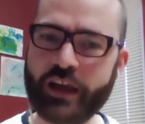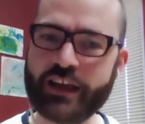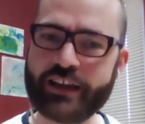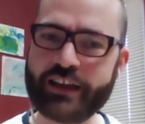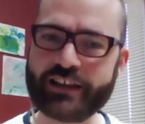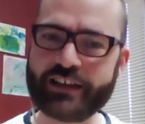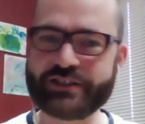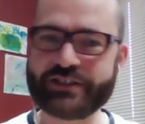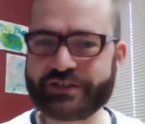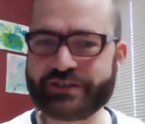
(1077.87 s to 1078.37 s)

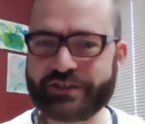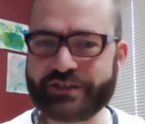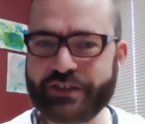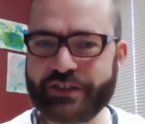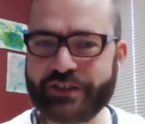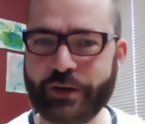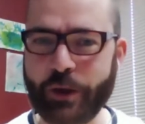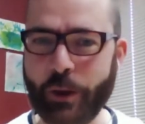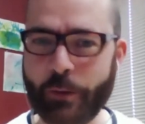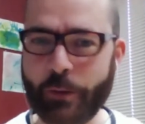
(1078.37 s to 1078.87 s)
Just,
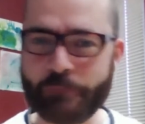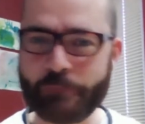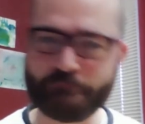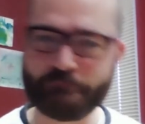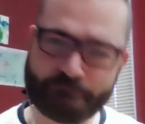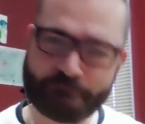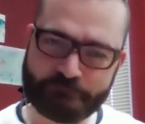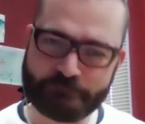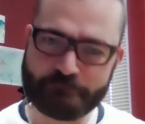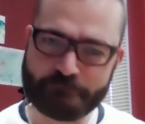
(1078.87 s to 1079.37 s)

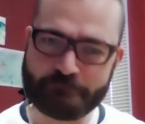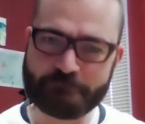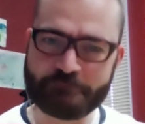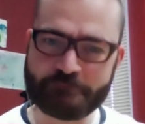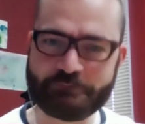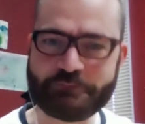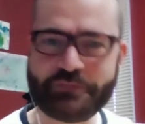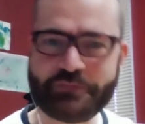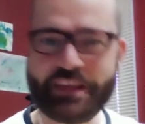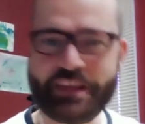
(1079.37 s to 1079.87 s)

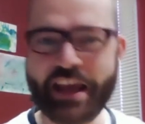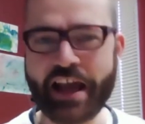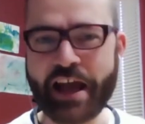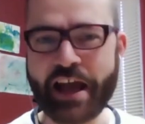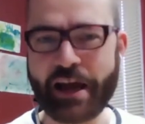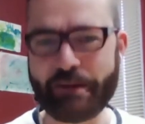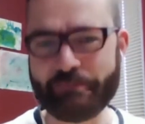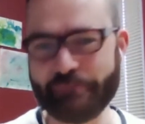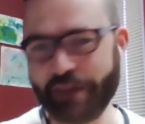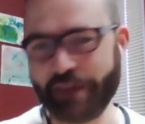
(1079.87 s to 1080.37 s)

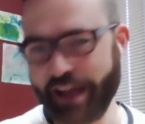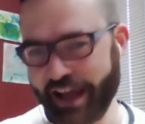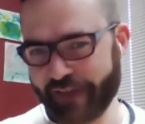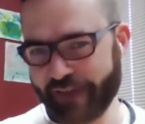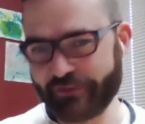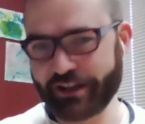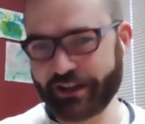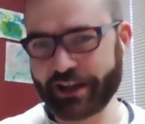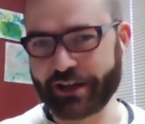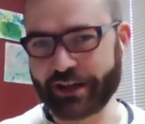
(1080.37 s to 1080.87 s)
yeah,
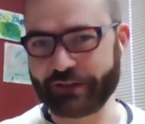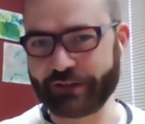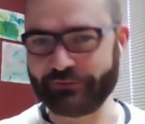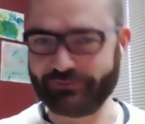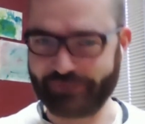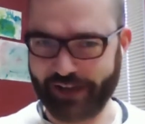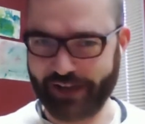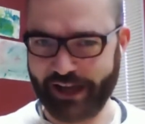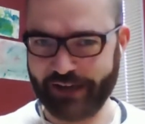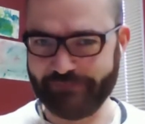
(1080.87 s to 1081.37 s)
have a little
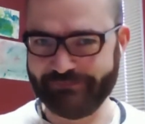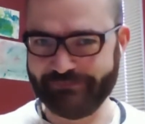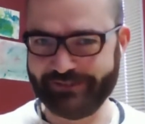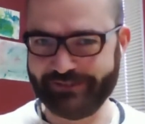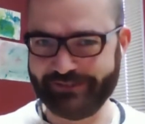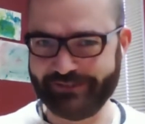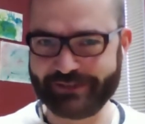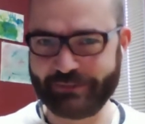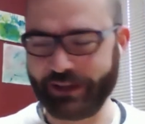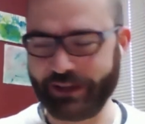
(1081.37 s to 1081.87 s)
fun.
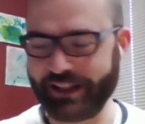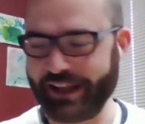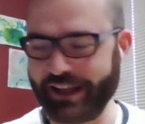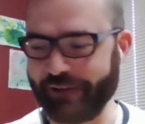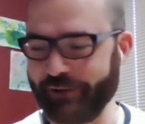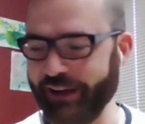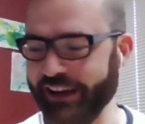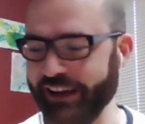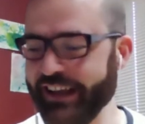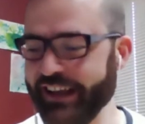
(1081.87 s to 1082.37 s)
Let's put it that
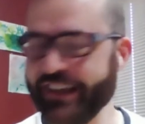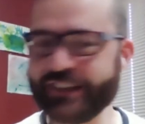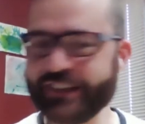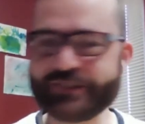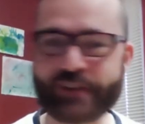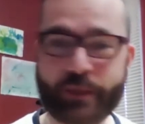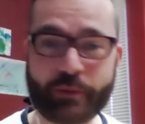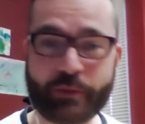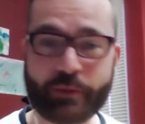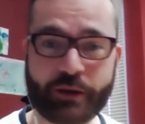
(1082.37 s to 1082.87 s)
way.
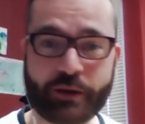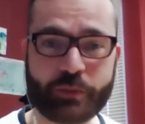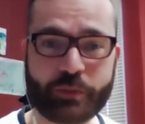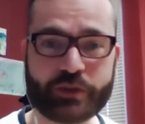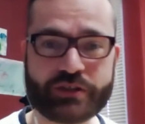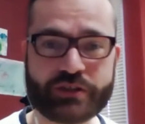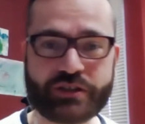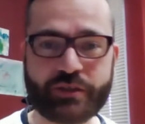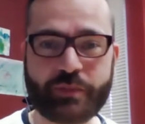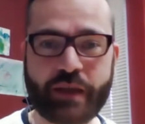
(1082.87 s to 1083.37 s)
So I'm to
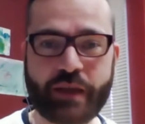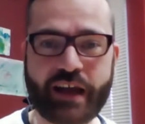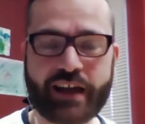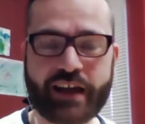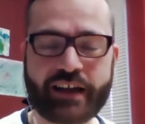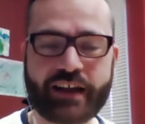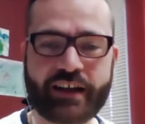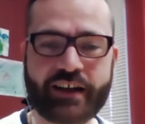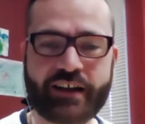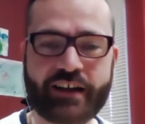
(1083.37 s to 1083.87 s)
put you
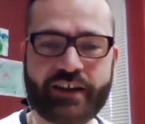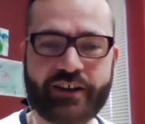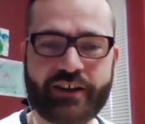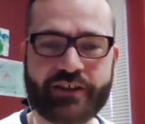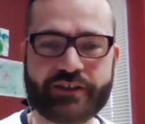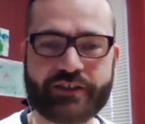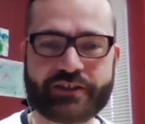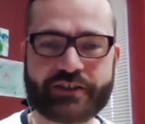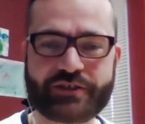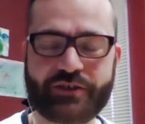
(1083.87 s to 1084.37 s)
back
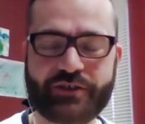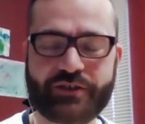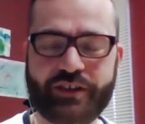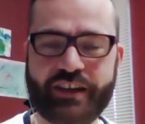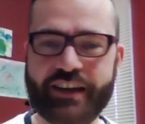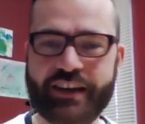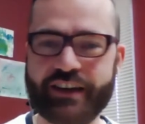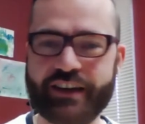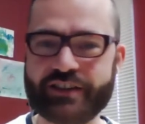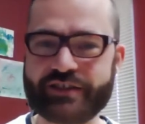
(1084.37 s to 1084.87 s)
on the screen
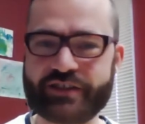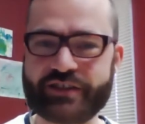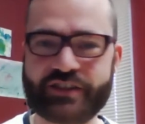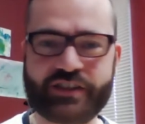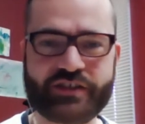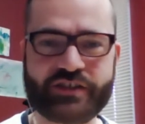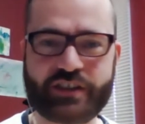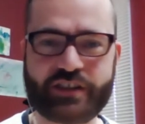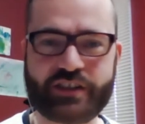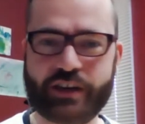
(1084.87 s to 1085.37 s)
here. It's
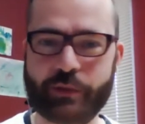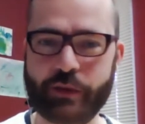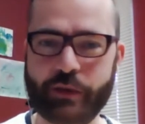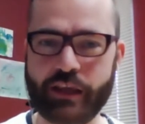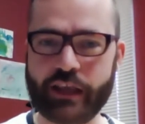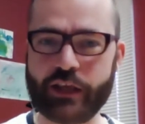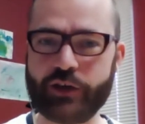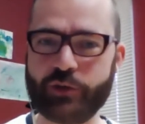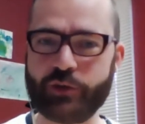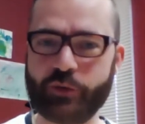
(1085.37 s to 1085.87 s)
just going to be
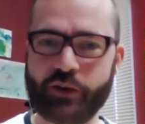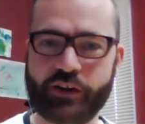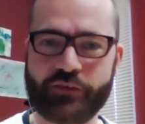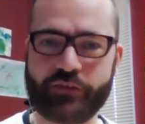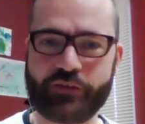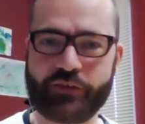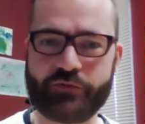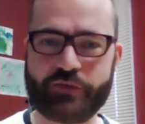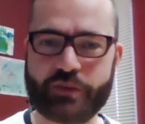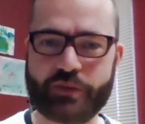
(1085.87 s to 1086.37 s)
you. We're going
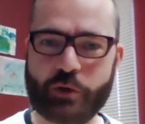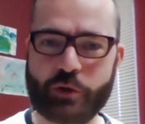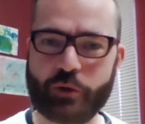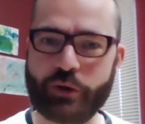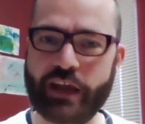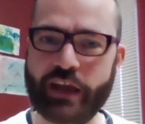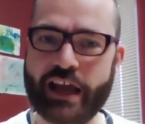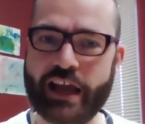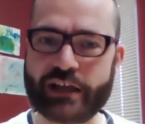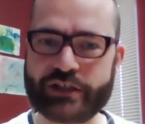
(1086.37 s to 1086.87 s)
to film your
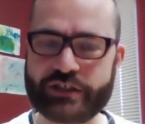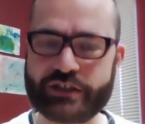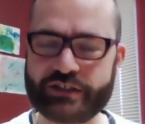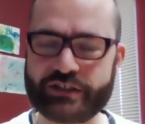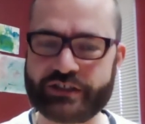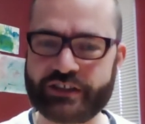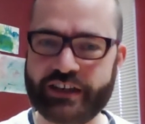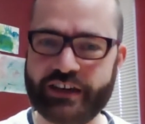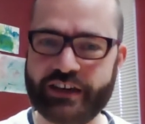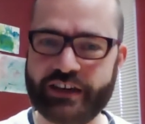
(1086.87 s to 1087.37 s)
reactions
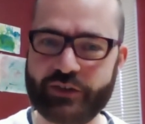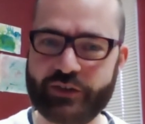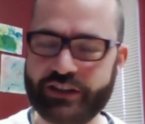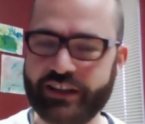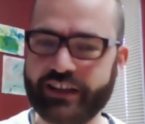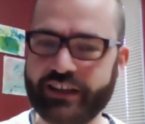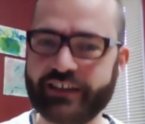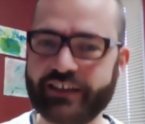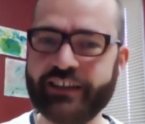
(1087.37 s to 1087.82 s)
and everything.